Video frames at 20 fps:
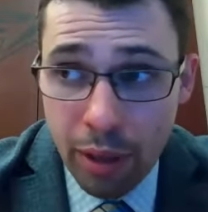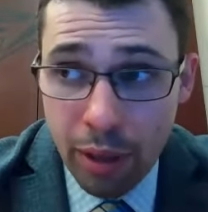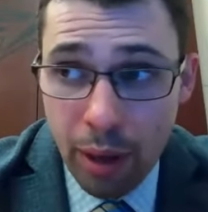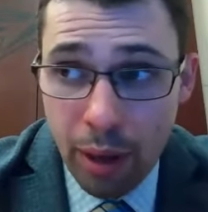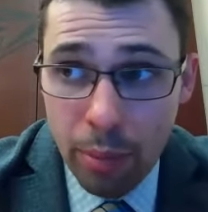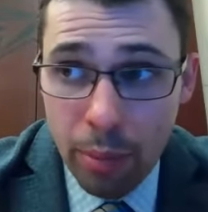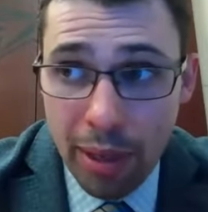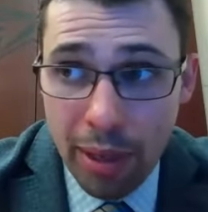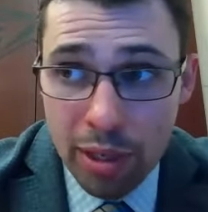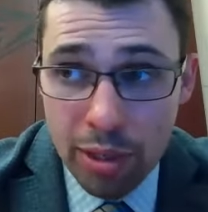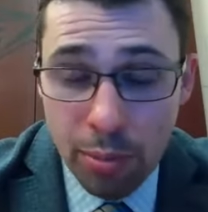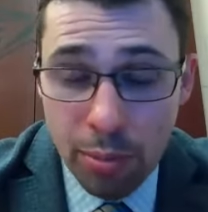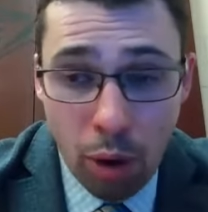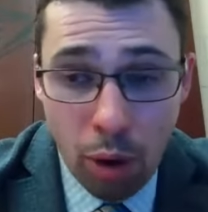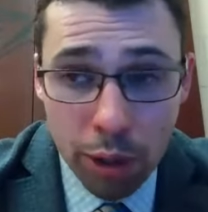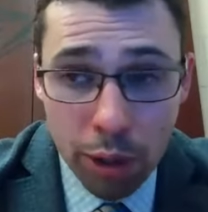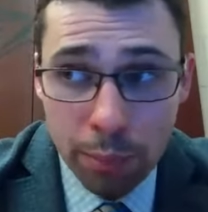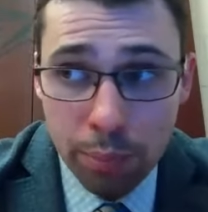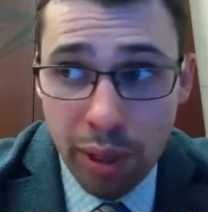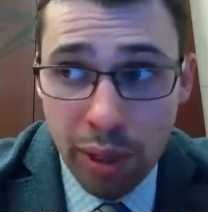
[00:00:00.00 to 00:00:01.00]
We made some
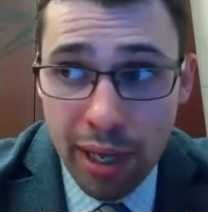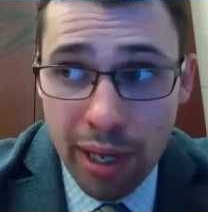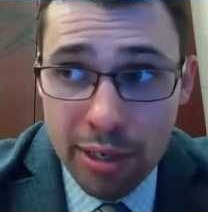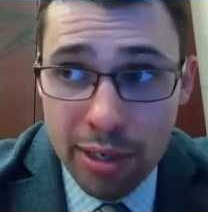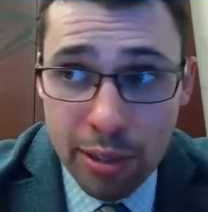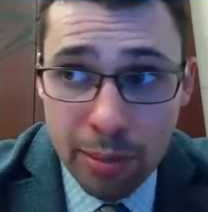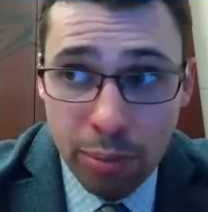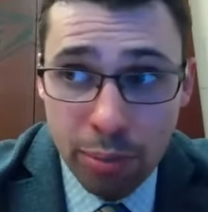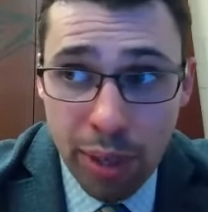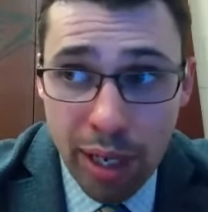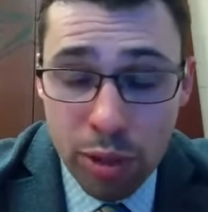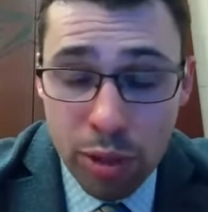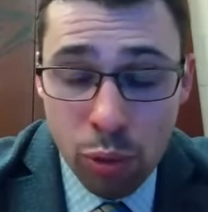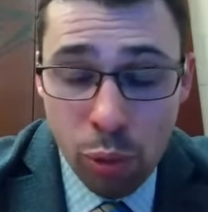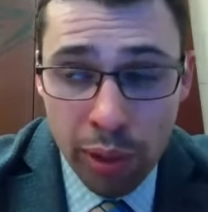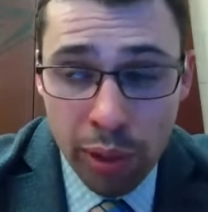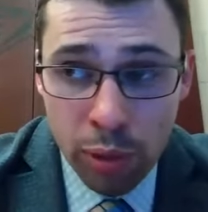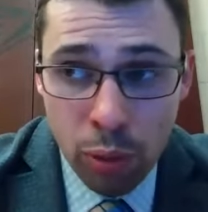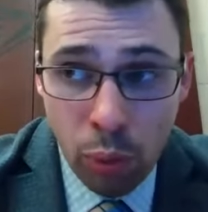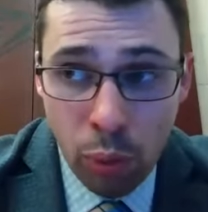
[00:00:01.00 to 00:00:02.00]
harder plays, some plays
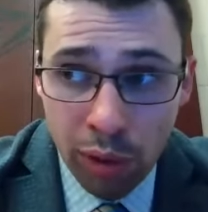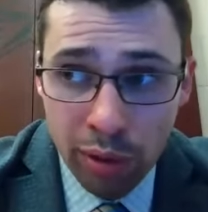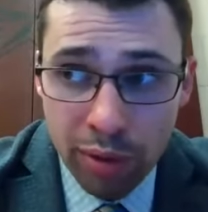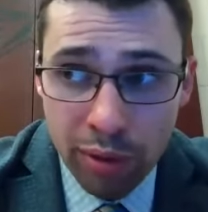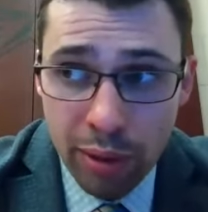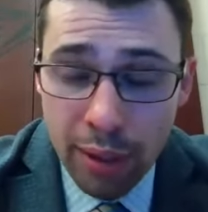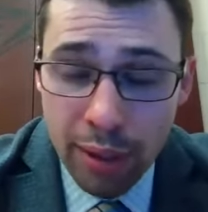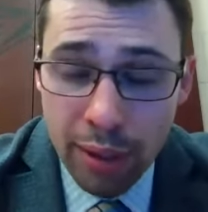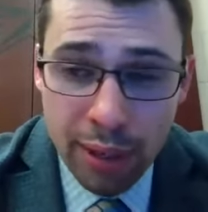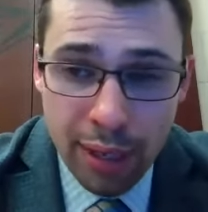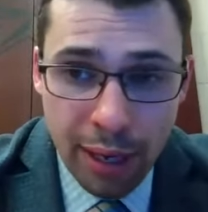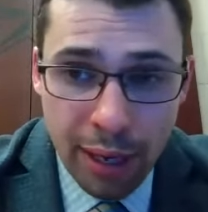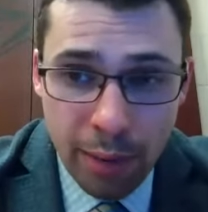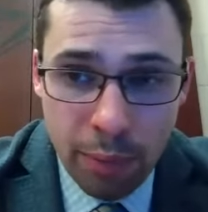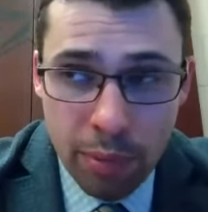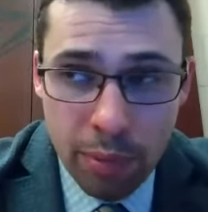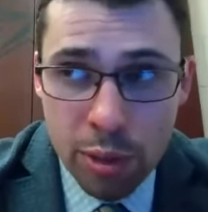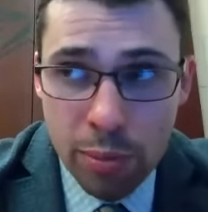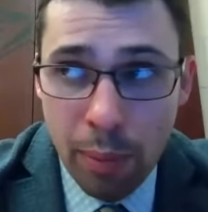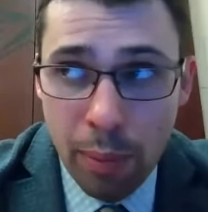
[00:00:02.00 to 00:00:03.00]
going north,
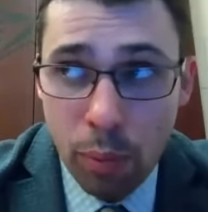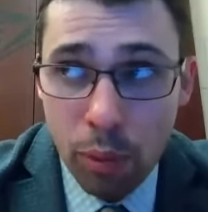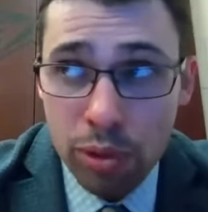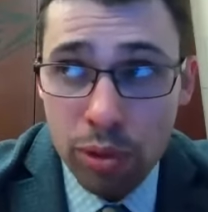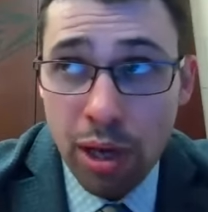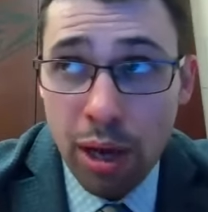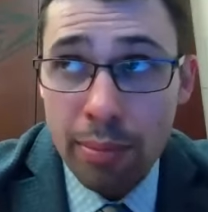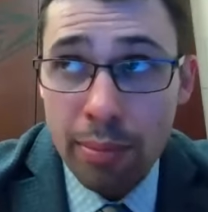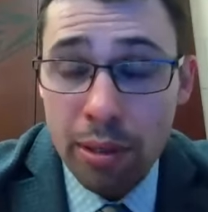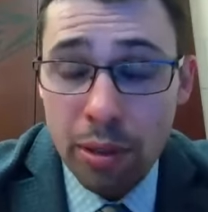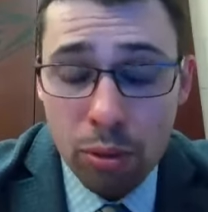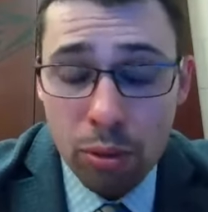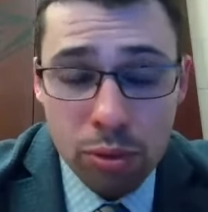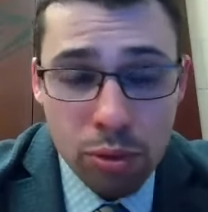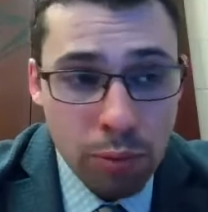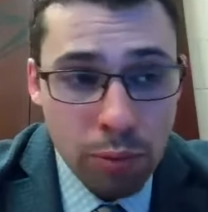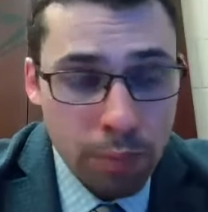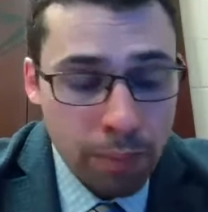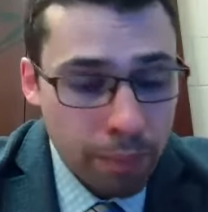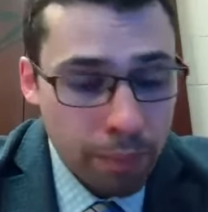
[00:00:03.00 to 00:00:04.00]
and we spent more time in the
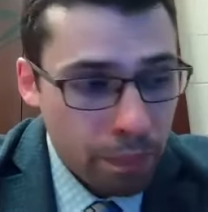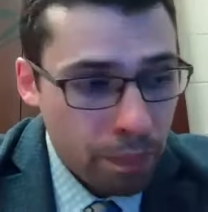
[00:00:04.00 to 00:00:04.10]
ozone.